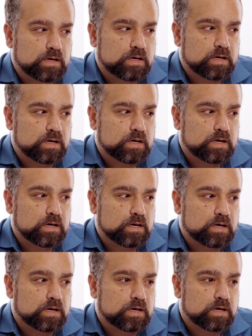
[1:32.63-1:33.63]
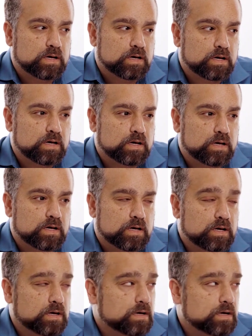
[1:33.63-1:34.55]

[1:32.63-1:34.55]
Nobody speaks.